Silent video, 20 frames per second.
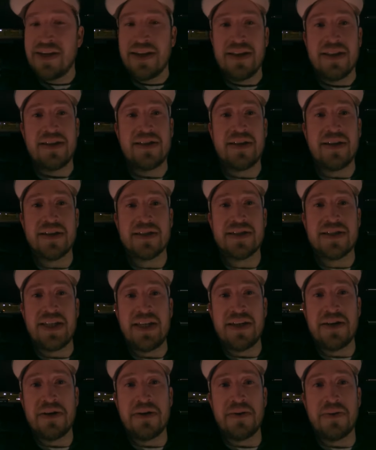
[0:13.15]
The
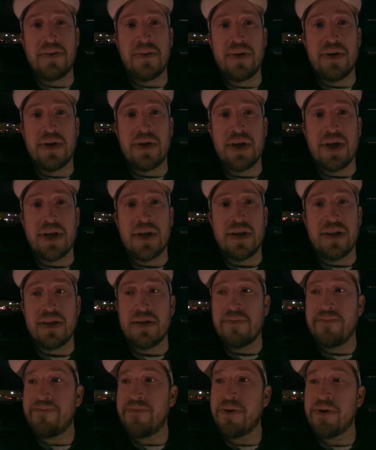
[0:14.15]
tuxedo
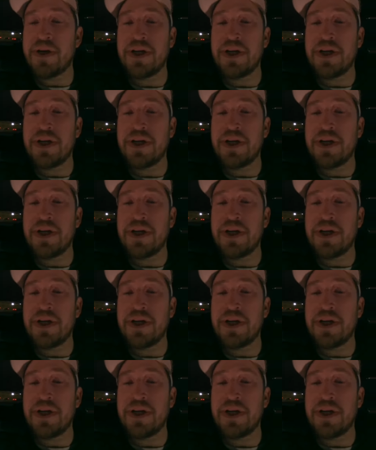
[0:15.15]
for